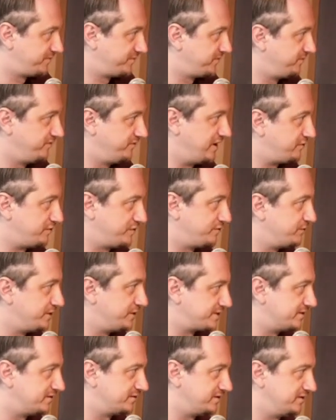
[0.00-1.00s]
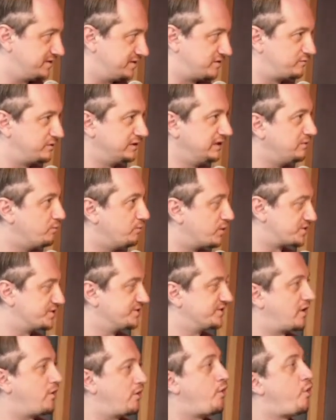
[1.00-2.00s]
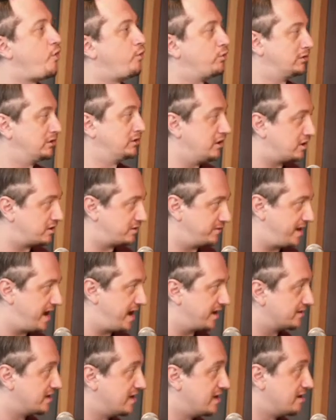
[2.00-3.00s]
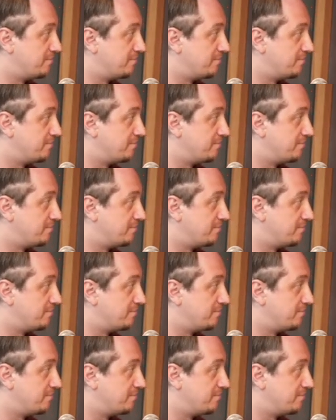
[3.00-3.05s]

very recently there really wasn't a whole lot of that